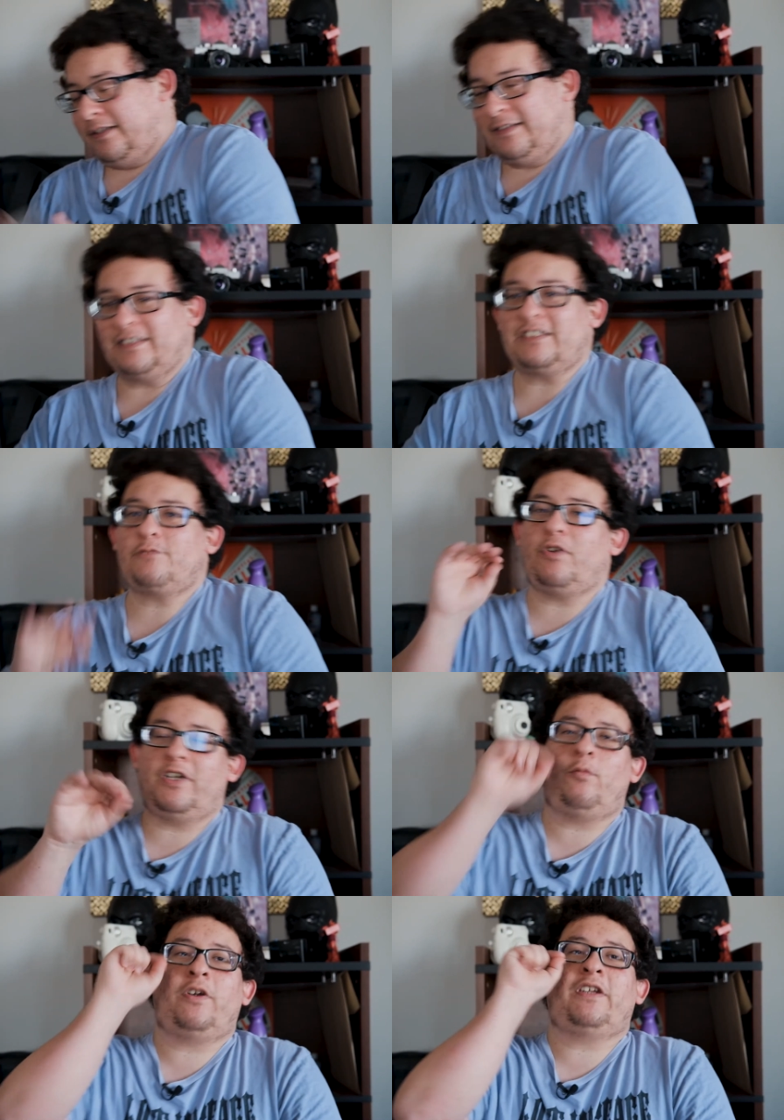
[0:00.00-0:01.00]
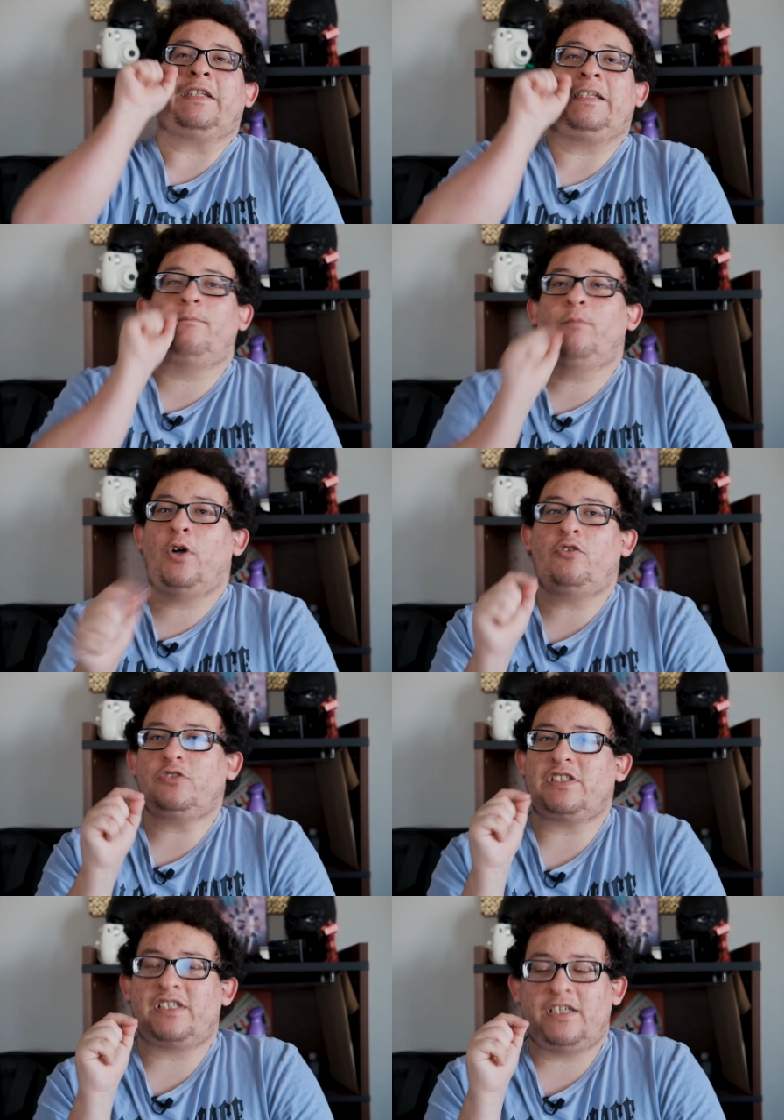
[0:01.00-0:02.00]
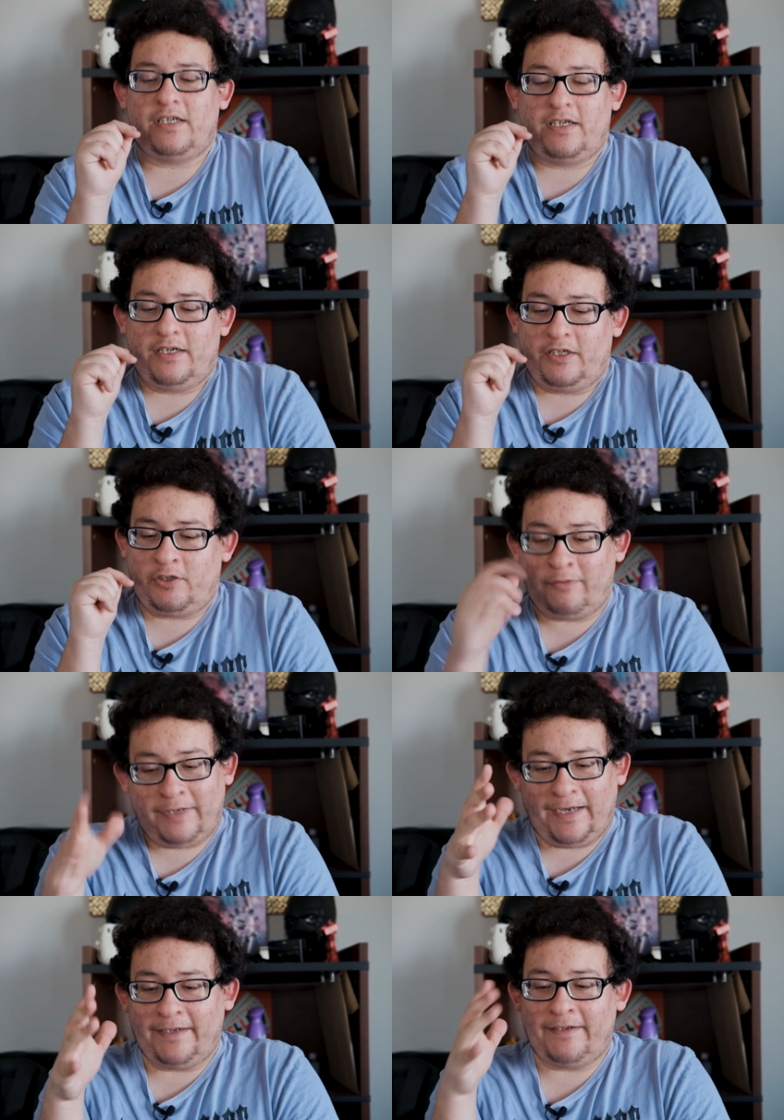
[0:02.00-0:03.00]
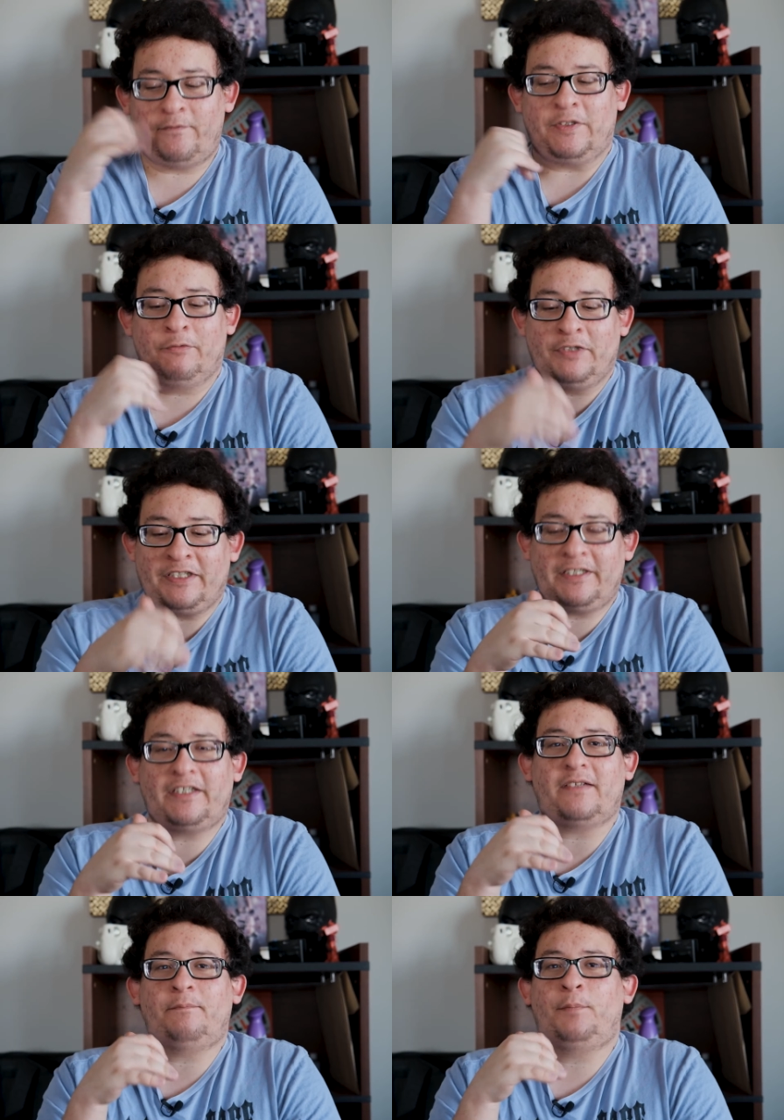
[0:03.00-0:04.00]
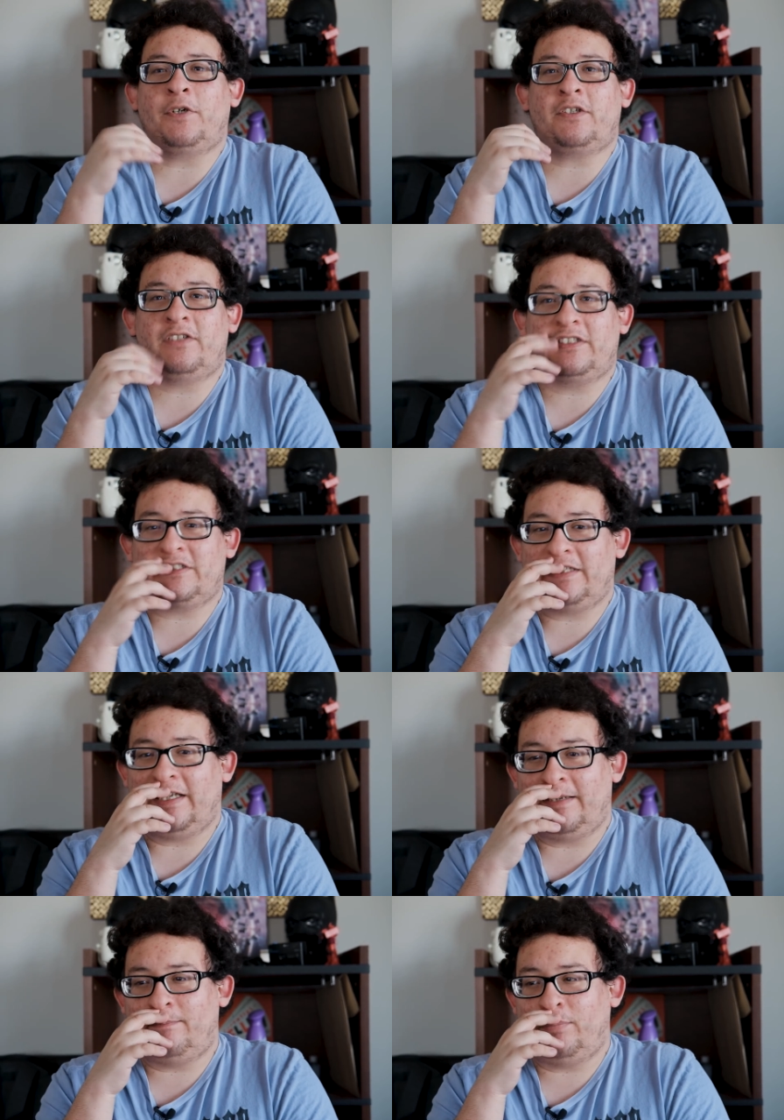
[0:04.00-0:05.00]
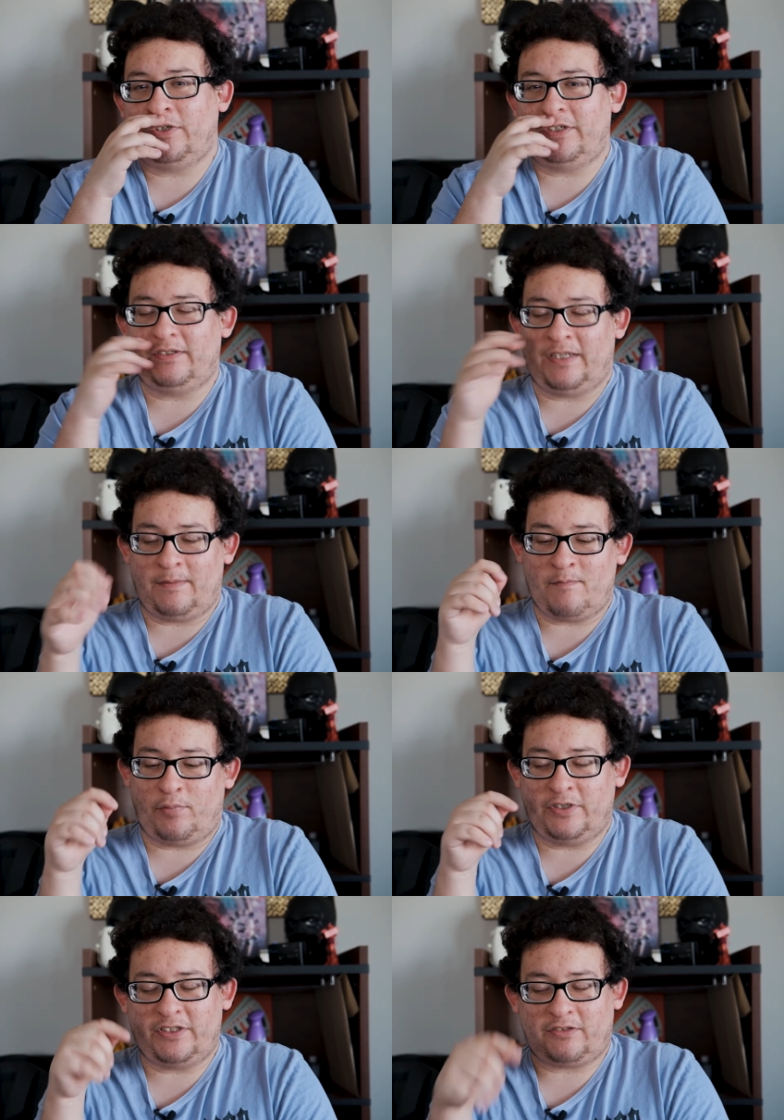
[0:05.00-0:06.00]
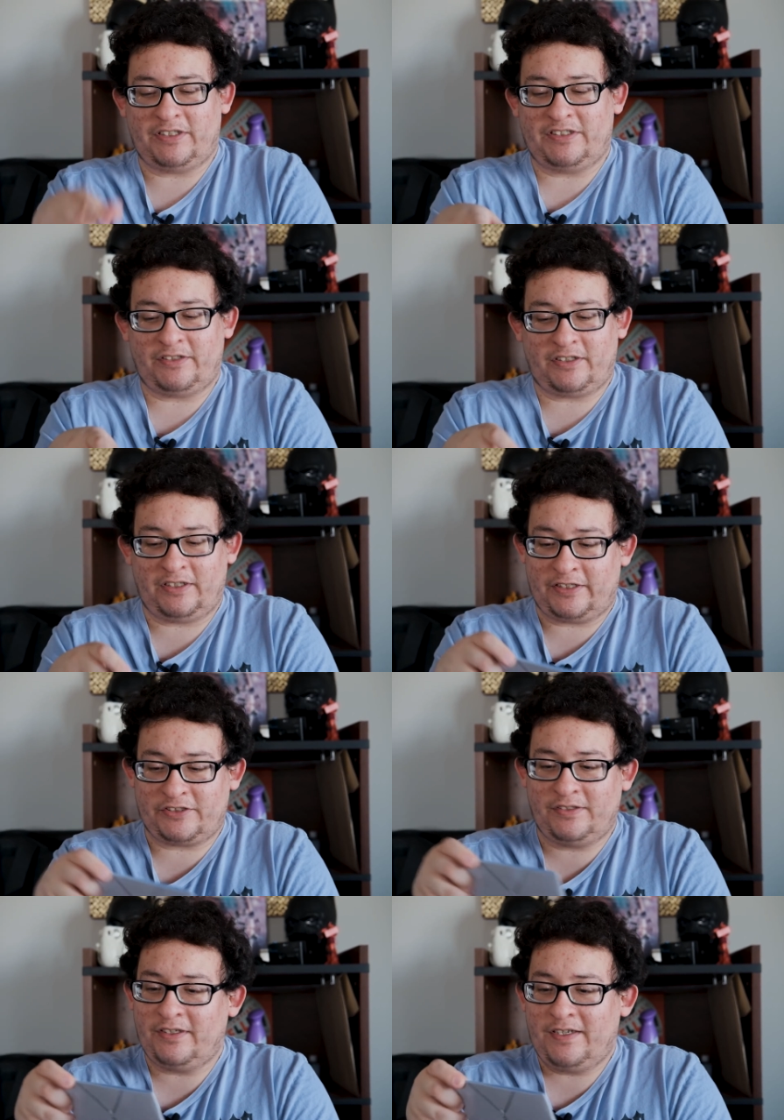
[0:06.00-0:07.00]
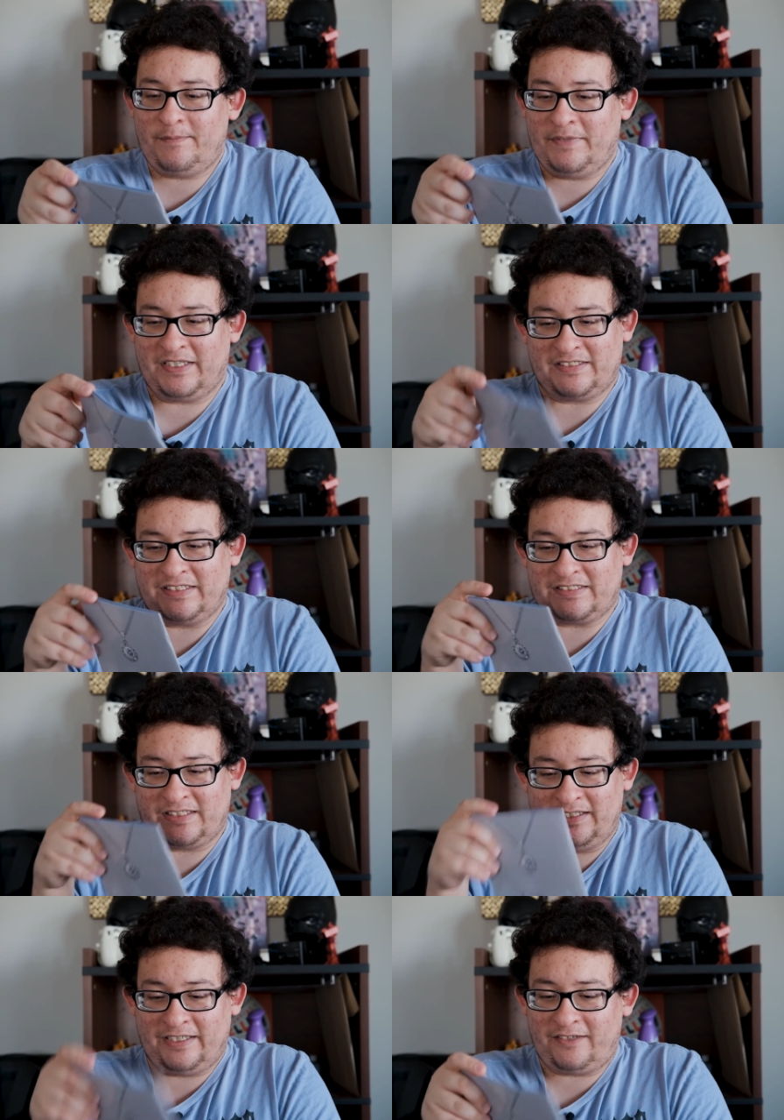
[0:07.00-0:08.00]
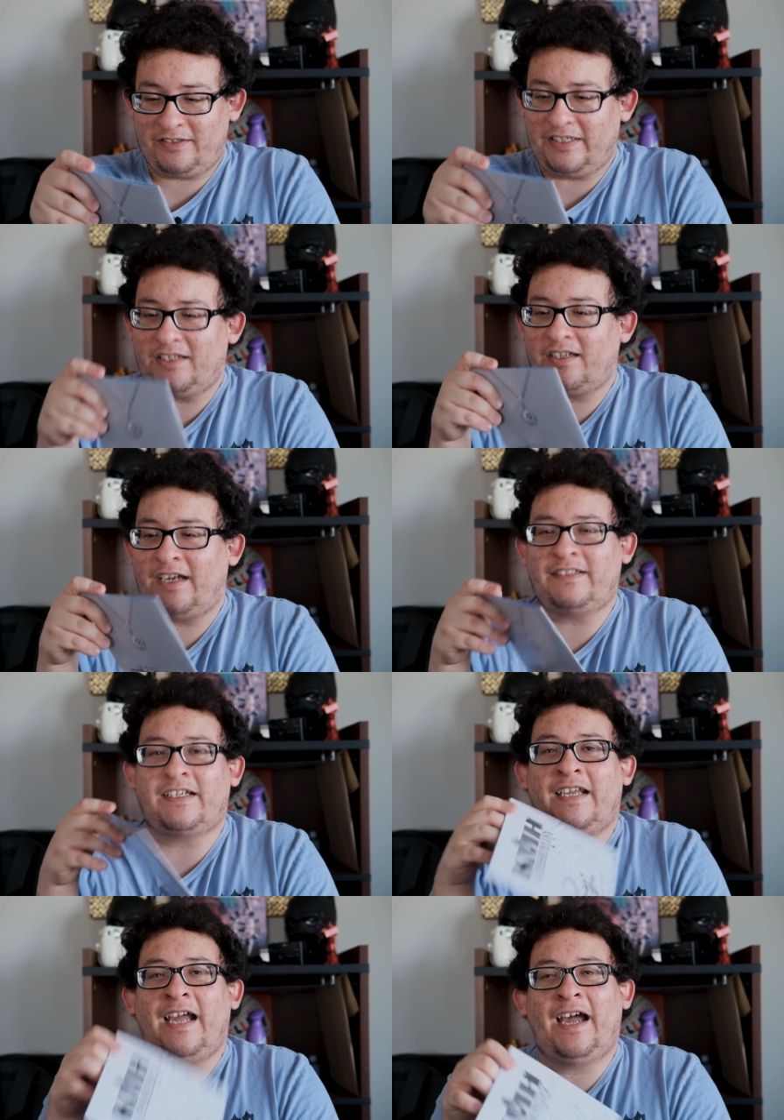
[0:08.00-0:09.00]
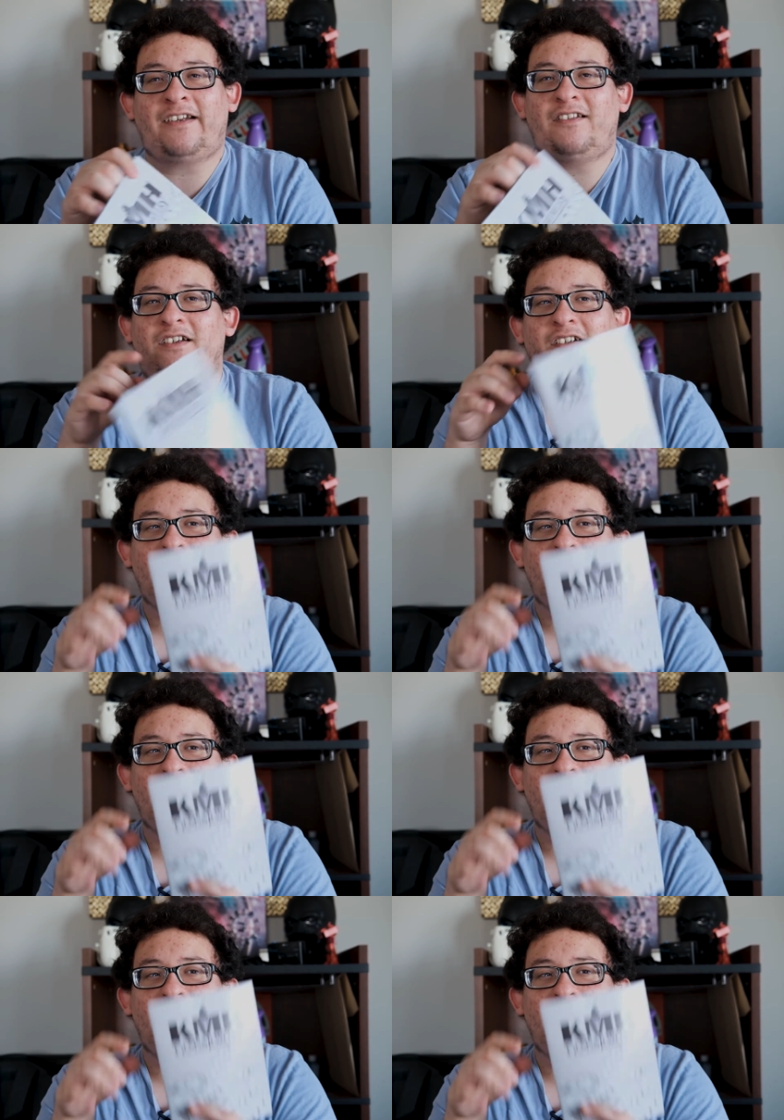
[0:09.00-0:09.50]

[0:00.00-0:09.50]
This is probably one of the most creative, unique booklets that have been put in the Criterion Collection, because it's literally like the catalog